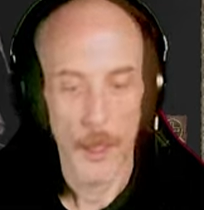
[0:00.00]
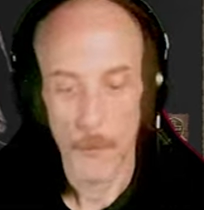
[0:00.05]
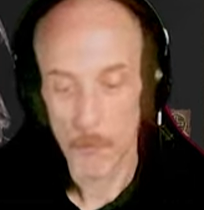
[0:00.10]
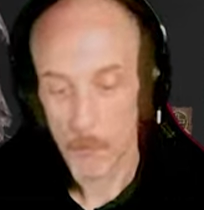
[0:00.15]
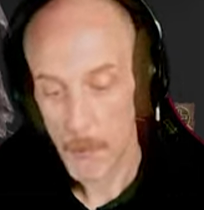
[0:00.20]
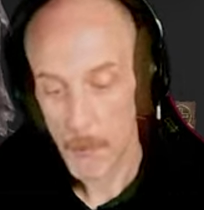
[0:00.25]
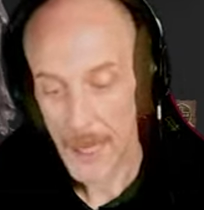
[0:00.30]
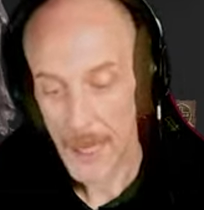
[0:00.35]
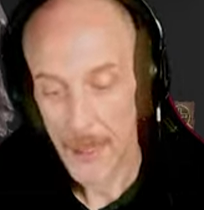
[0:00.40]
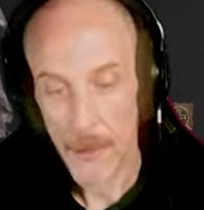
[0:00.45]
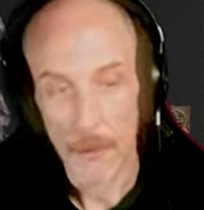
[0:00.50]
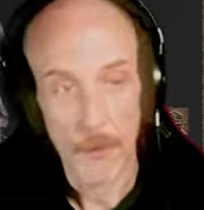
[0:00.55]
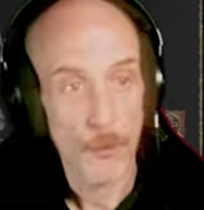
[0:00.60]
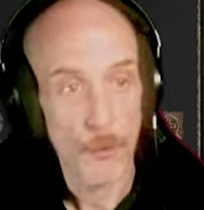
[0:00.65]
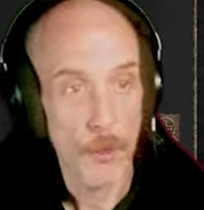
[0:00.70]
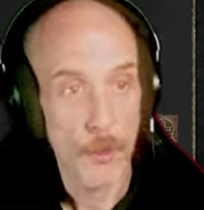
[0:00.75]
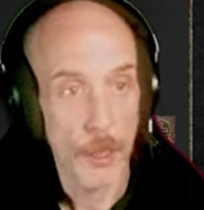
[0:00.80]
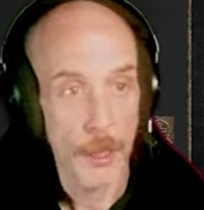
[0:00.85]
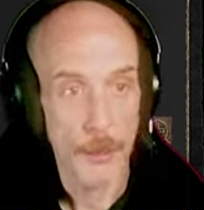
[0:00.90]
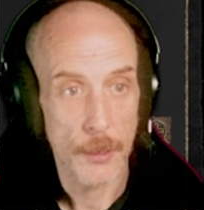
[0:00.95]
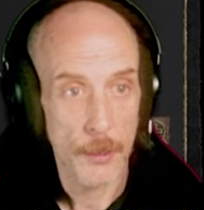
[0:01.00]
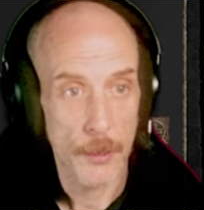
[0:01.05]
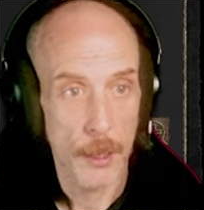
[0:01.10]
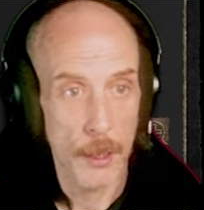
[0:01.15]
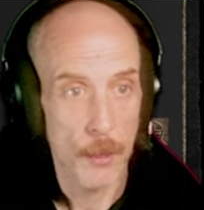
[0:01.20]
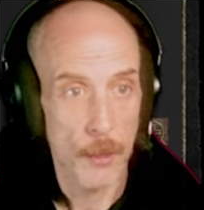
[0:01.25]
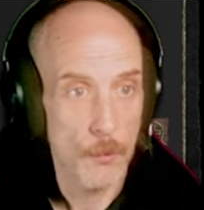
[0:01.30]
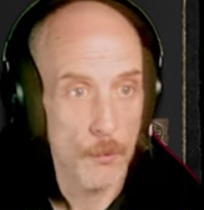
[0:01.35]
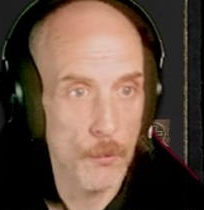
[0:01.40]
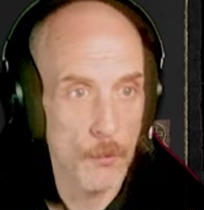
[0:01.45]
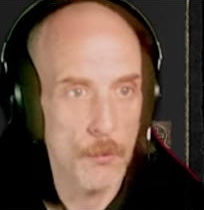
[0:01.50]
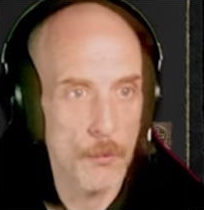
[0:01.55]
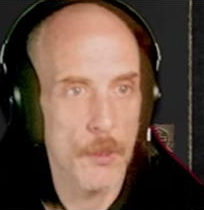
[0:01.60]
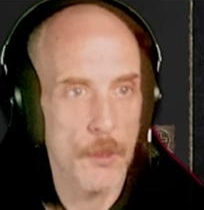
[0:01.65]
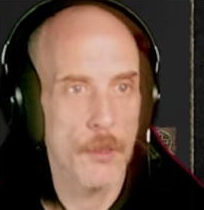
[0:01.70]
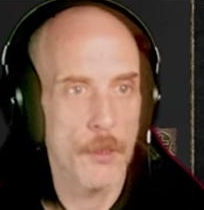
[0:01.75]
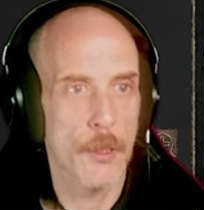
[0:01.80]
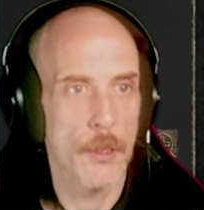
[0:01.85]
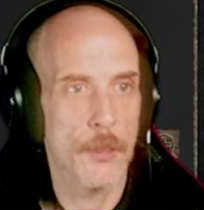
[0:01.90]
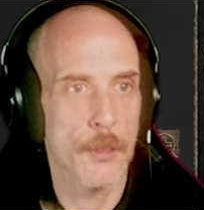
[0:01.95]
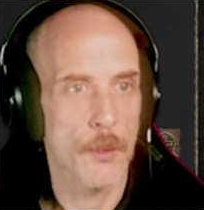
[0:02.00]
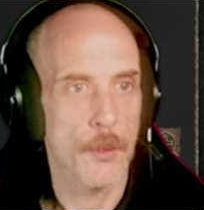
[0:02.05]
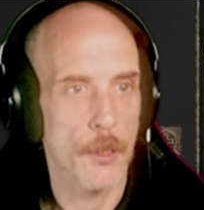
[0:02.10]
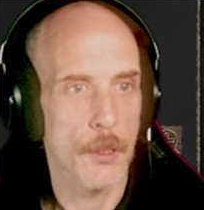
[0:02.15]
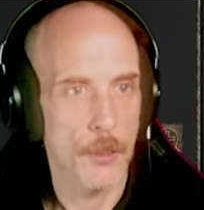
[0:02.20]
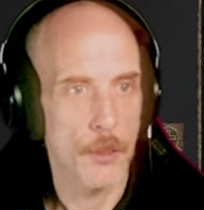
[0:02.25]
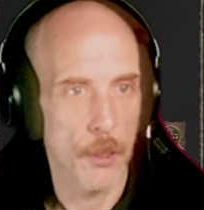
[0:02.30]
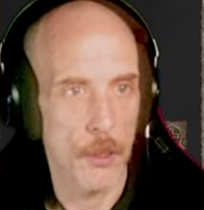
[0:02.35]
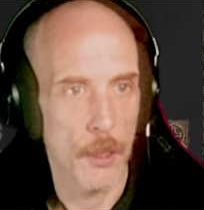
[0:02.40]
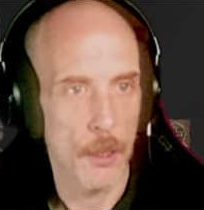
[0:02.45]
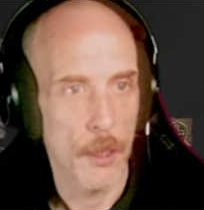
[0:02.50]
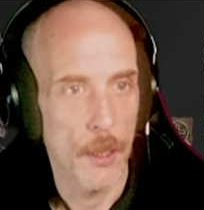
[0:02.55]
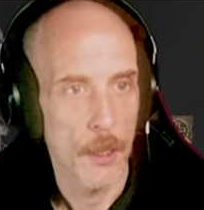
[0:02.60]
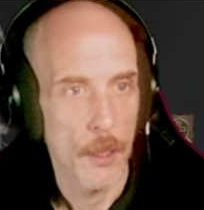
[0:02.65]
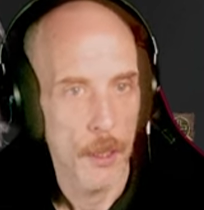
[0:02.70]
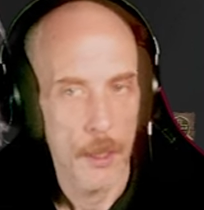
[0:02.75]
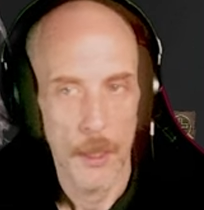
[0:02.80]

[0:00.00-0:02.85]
Male, right, okay. We'll do this with the controller.